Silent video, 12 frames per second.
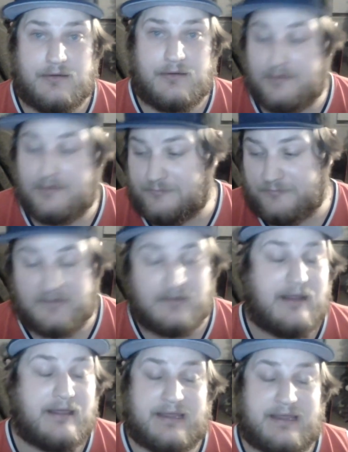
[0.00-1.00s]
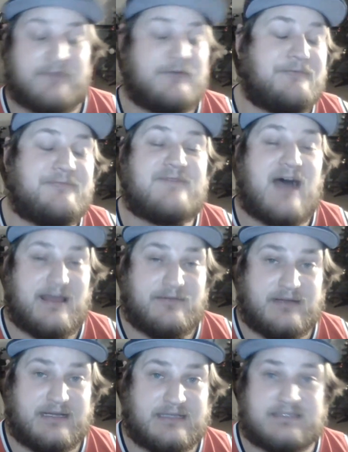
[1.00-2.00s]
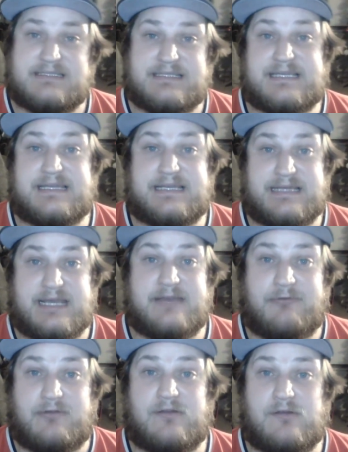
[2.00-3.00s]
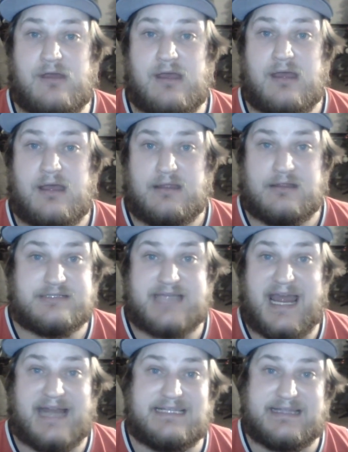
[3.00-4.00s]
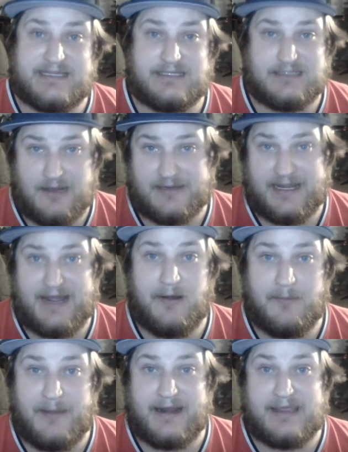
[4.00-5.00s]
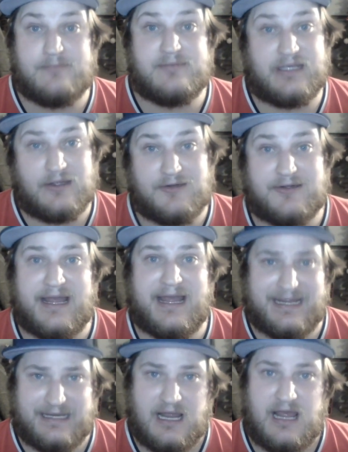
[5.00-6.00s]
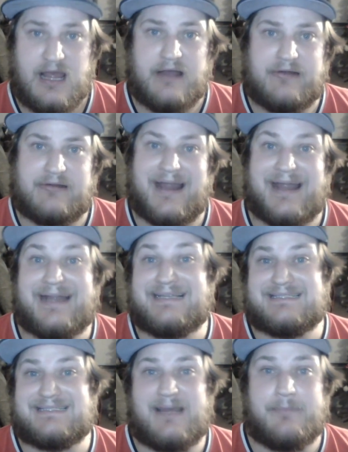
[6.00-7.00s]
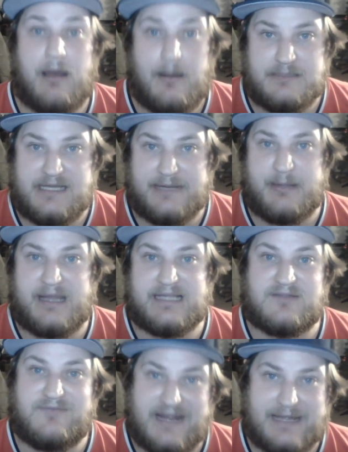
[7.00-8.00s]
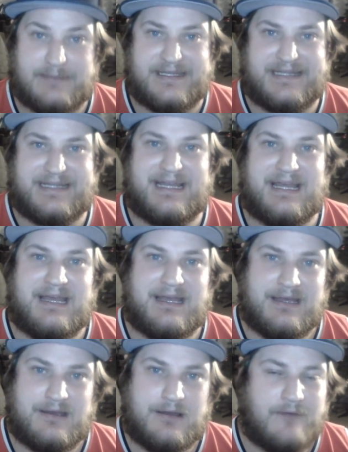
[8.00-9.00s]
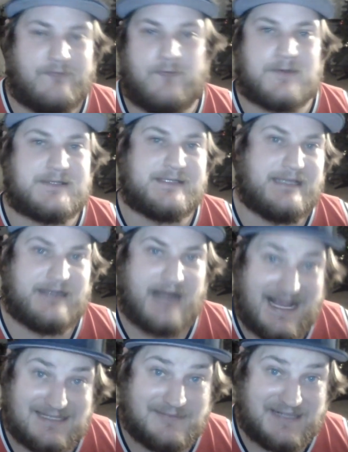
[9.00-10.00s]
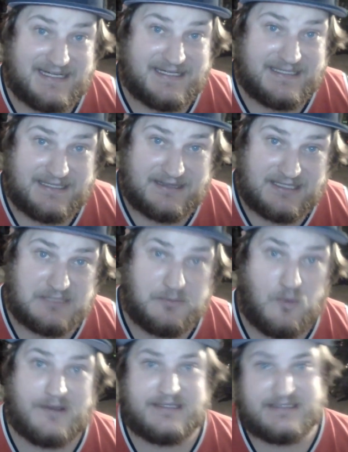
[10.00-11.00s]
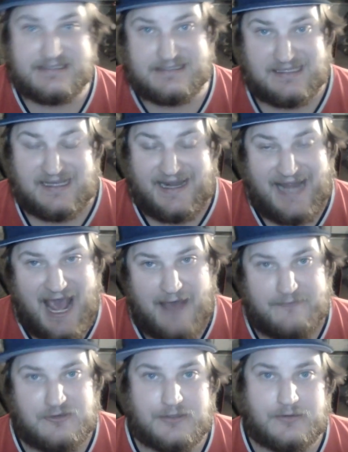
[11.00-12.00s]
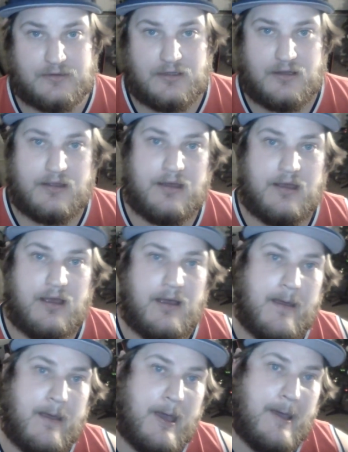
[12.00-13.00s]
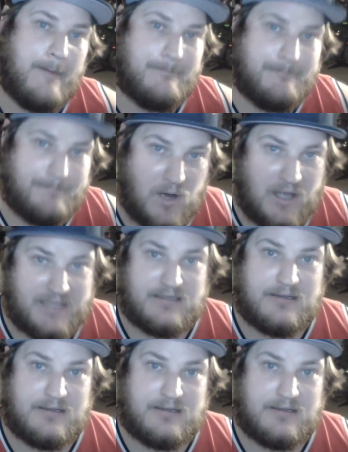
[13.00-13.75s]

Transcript: or for like every 5 minutes, seeing if there's anything coming out about him being okay or any type of update by his family. Unfortunately, there hasn't been any at this point. This is the night after. But